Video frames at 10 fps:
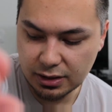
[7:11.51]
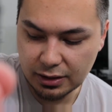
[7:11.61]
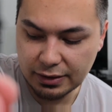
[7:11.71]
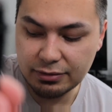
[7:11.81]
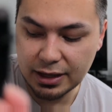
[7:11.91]

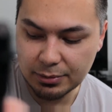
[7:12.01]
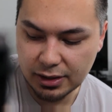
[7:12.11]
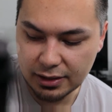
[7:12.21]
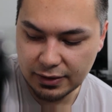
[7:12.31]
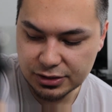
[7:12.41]
or give them a
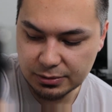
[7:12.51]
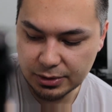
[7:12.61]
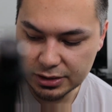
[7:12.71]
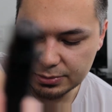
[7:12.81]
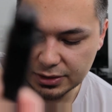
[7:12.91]
lot of extra
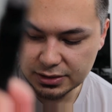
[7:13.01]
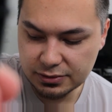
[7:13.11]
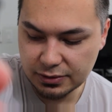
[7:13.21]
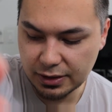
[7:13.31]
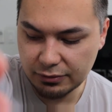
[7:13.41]
bonus
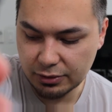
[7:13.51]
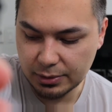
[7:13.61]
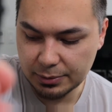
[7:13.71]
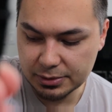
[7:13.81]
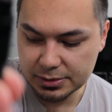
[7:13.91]
points from
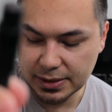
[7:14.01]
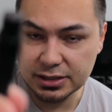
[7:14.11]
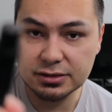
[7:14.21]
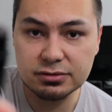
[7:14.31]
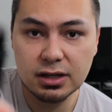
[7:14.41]
my
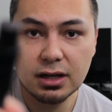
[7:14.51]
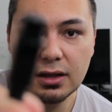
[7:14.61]
perspective.